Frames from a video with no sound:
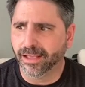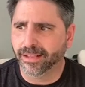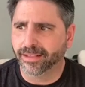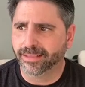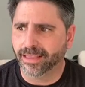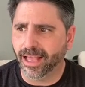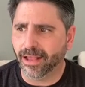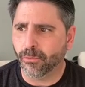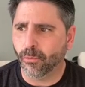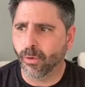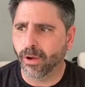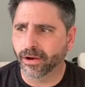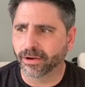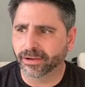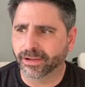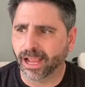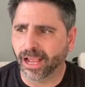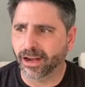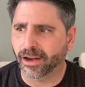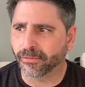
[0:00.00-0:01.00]
That one
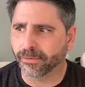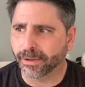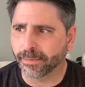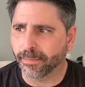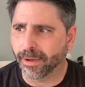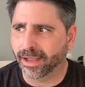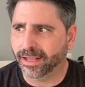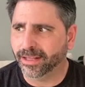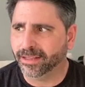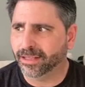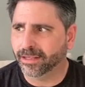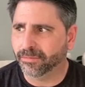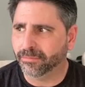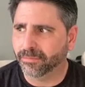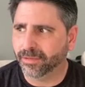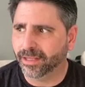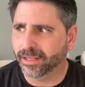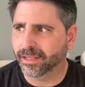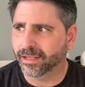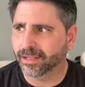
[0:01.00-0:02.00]
kind of reminded
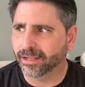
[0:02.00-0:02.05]
me,